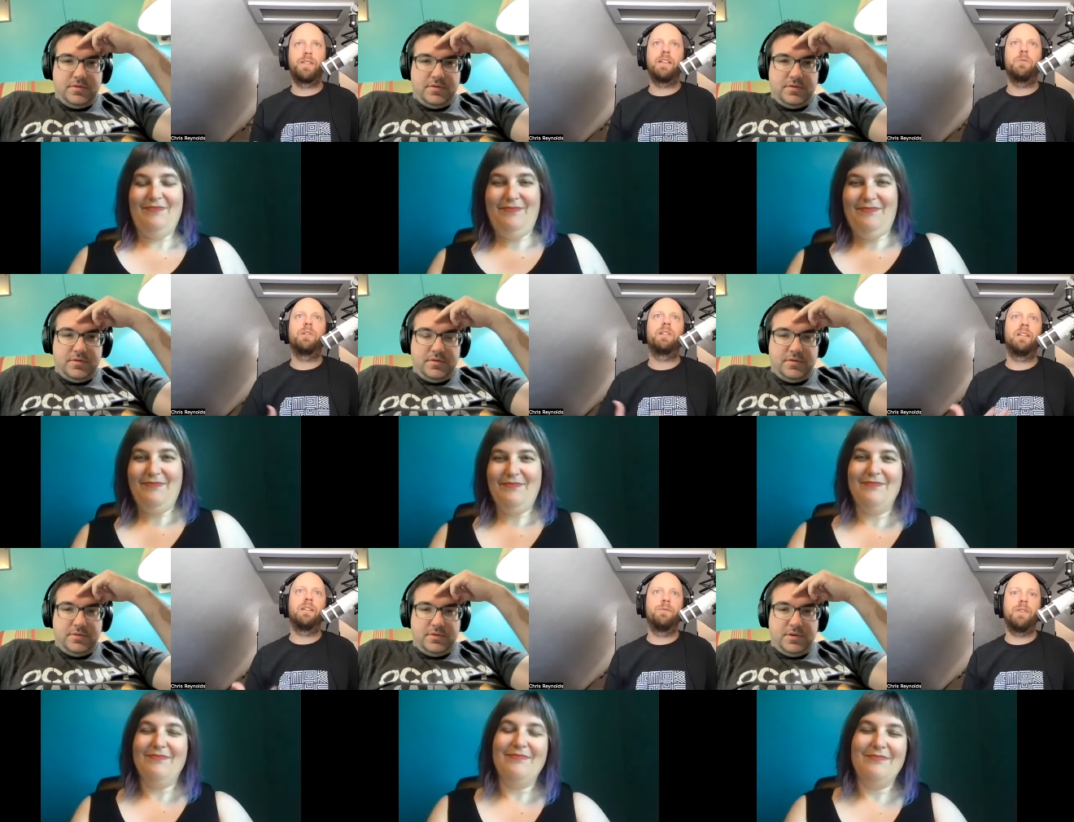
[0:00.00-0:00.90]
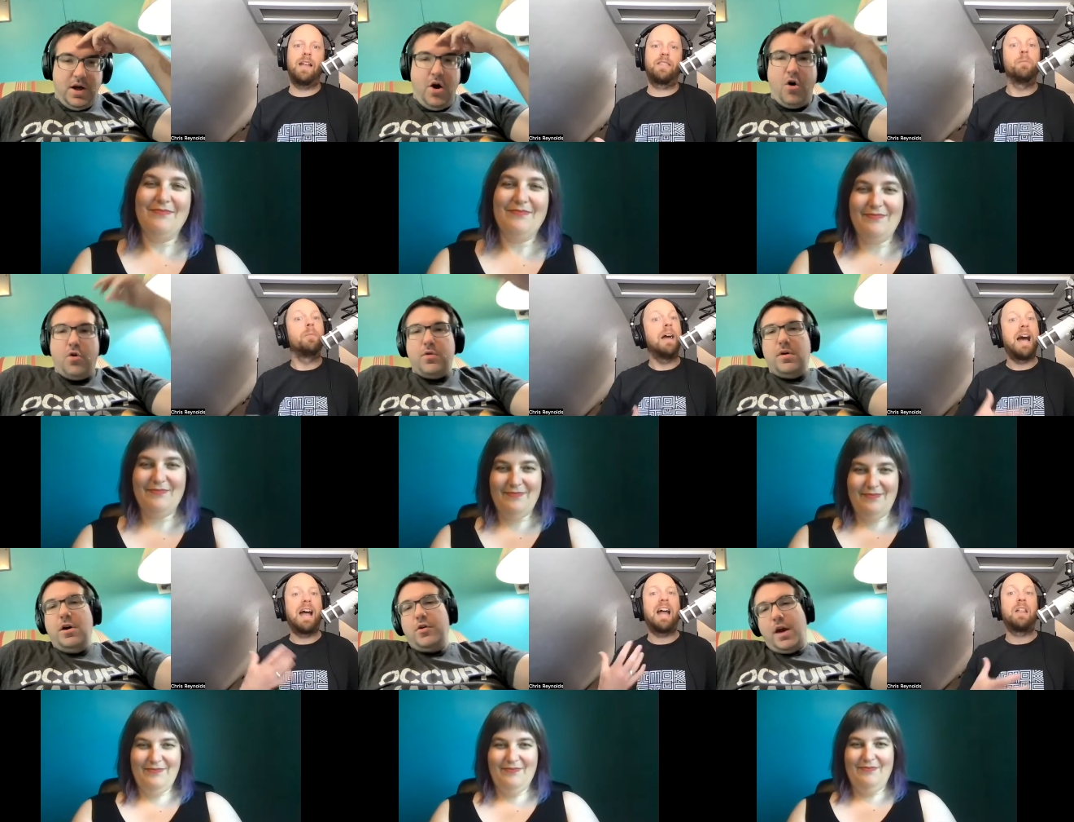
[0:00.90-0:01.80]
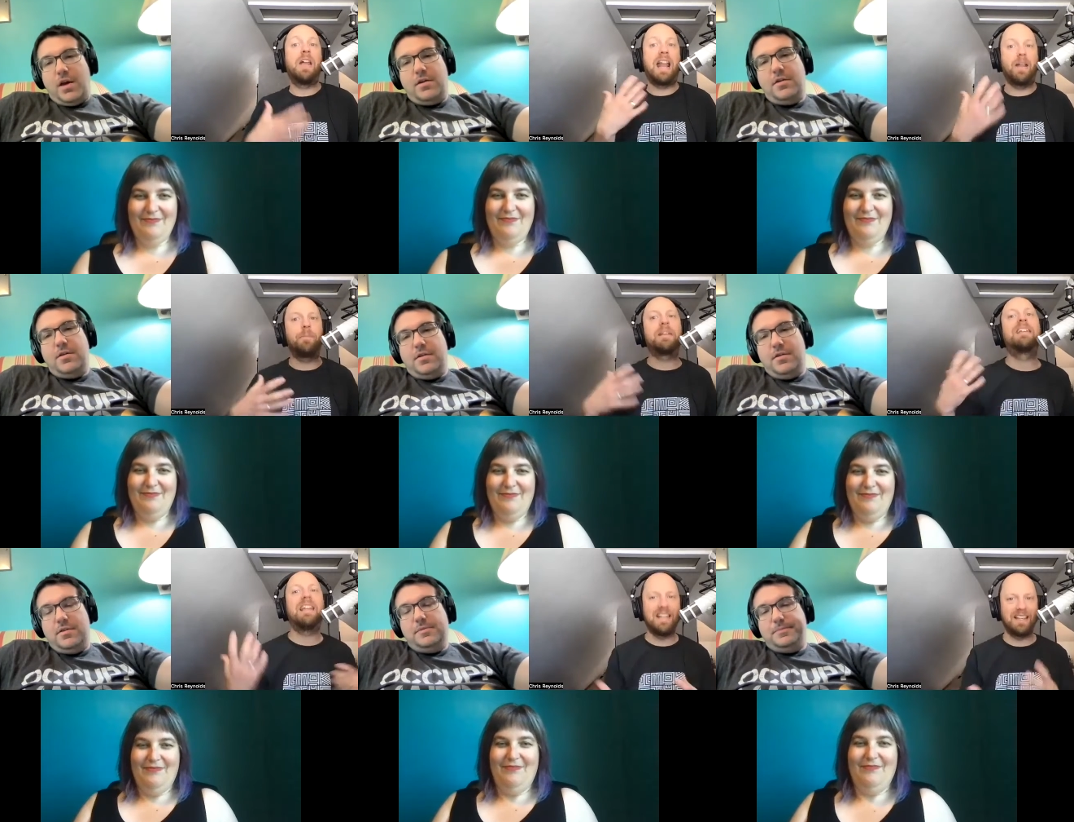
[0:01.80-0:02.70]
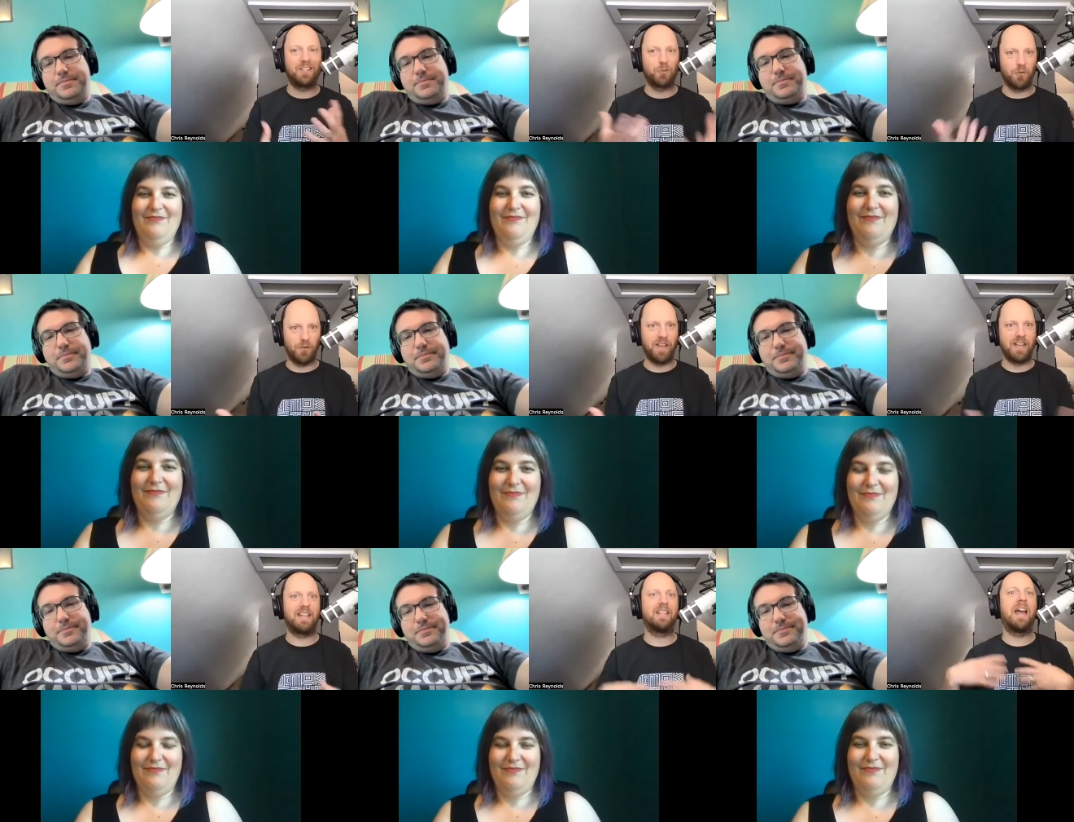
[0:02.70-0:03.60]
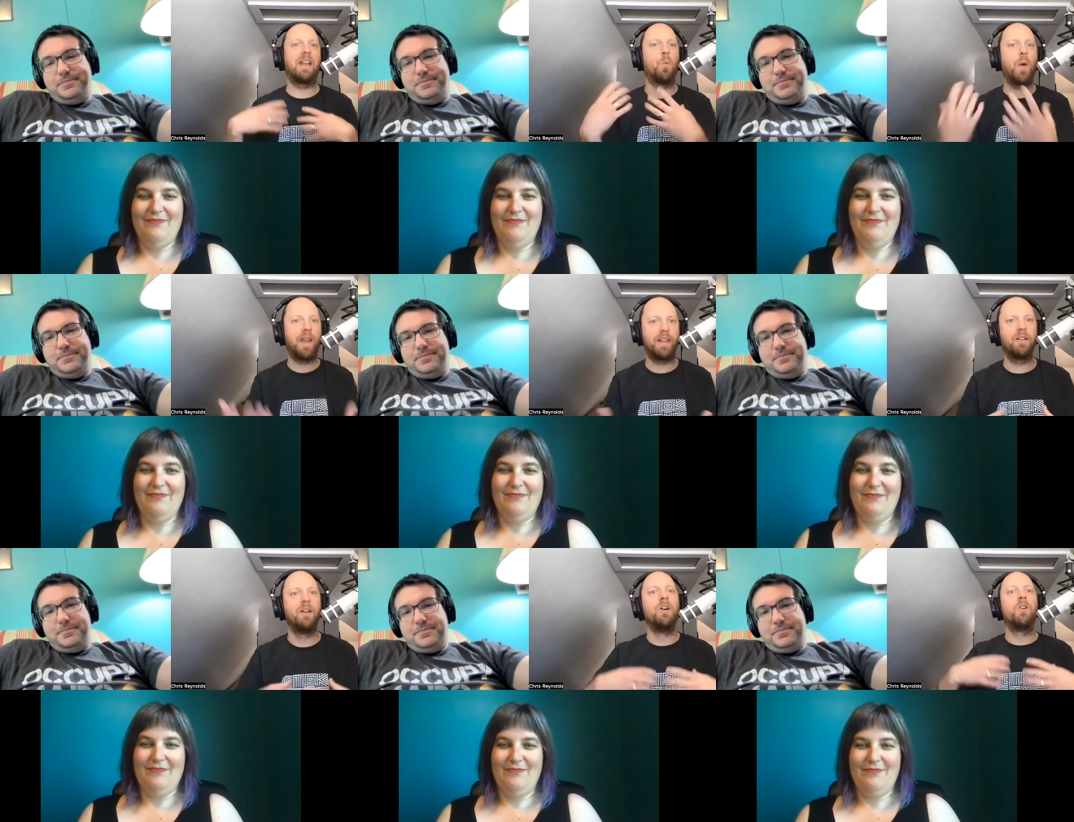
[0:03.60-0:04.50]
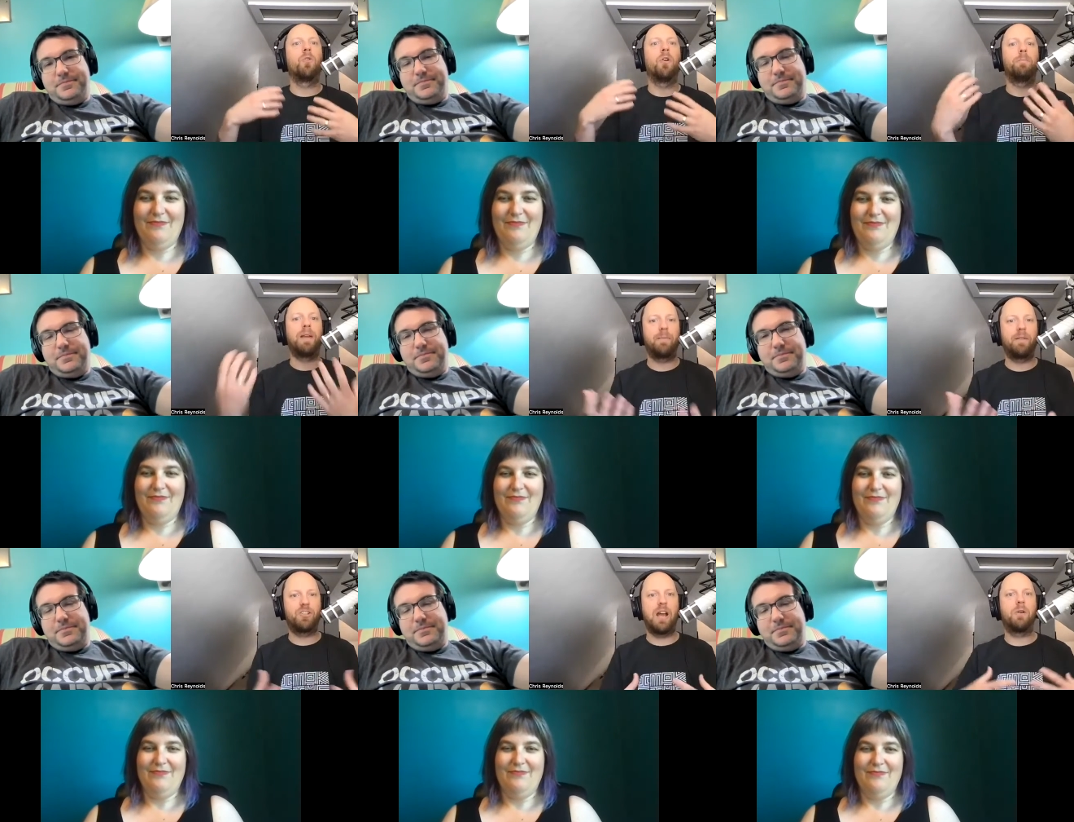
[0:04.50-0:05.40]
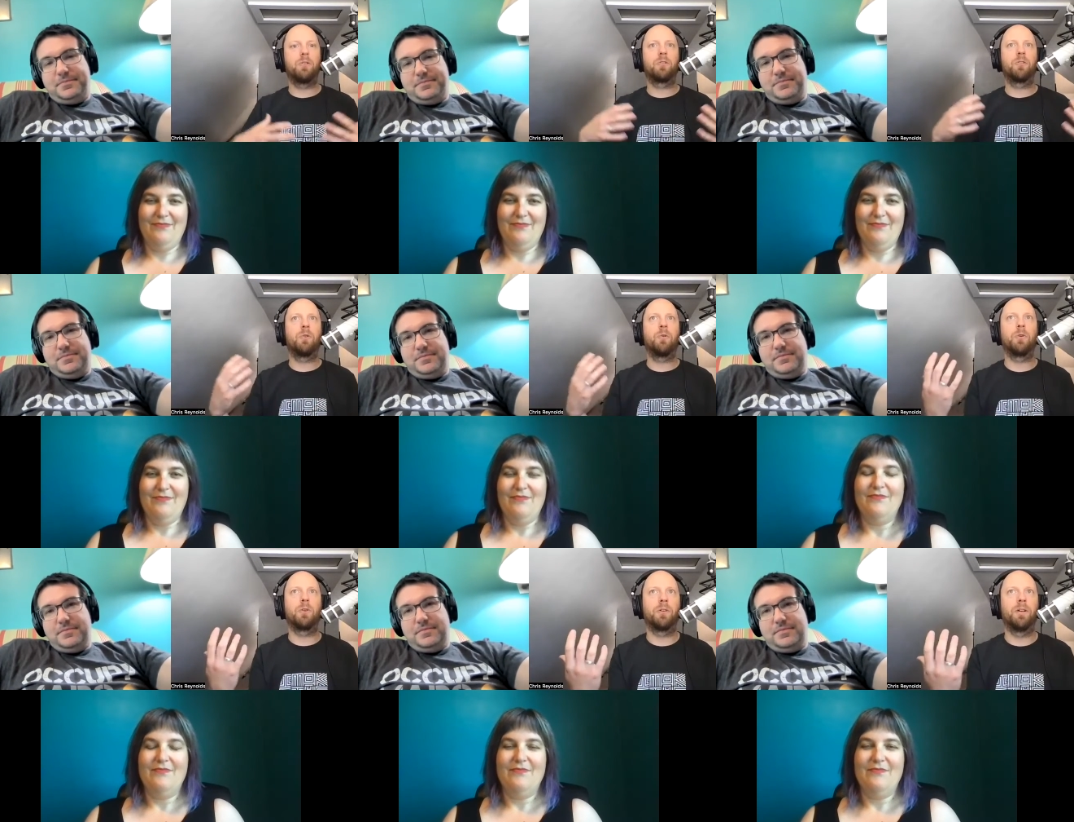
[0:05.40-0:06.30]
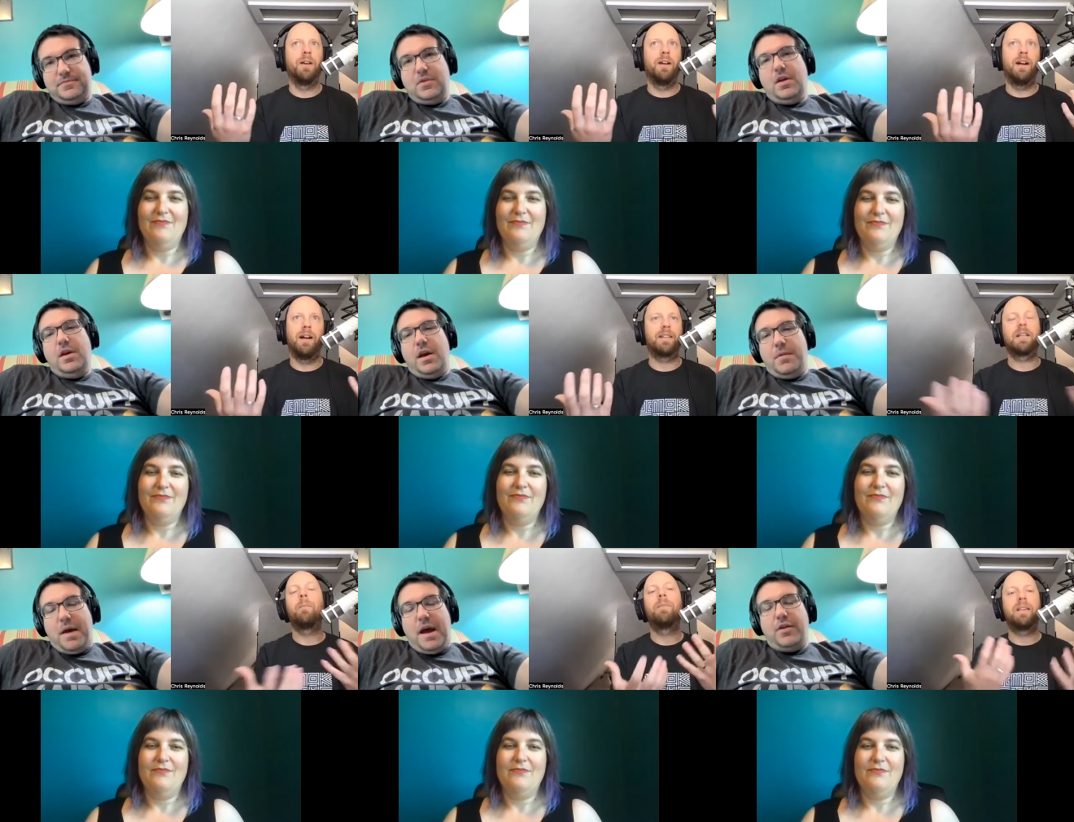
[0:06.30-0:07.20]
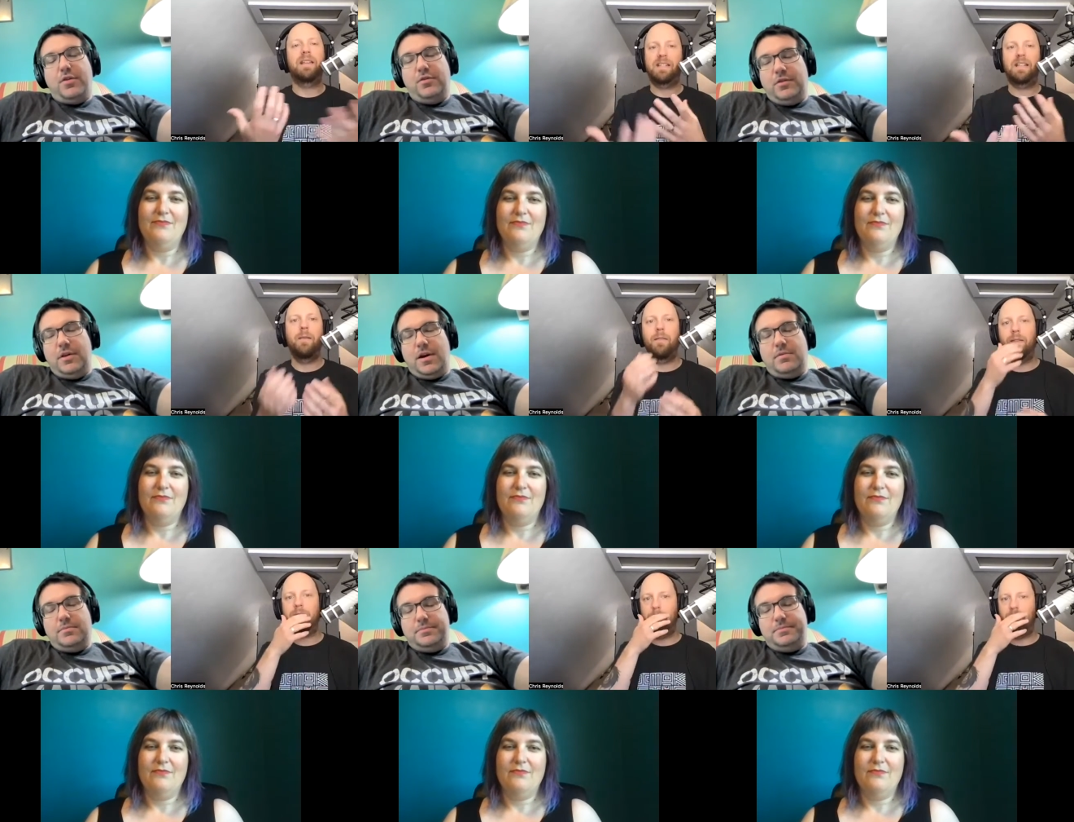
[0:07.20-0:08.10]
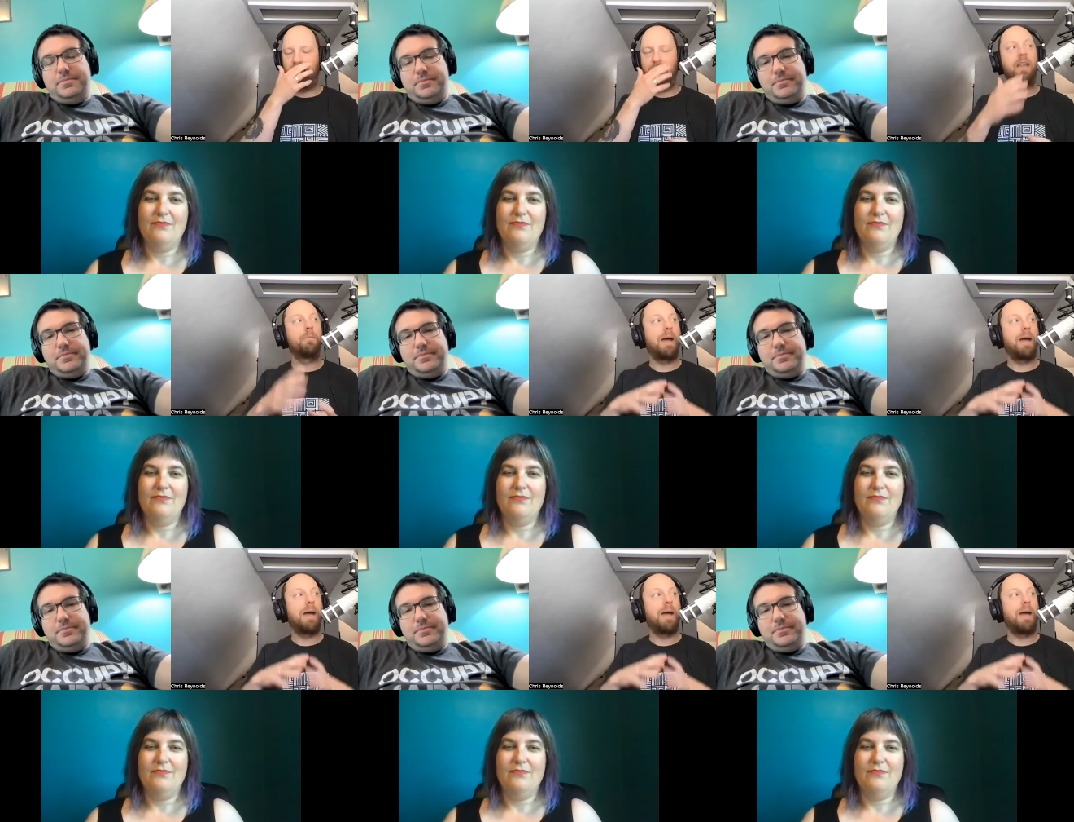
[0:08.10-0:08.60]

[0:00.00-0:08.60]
Speaker 1: that you would give at the, oh, at, okay. at, a beginning sort of event, at, at, a wedding or a baby shower or uh, something, yeah. something that, and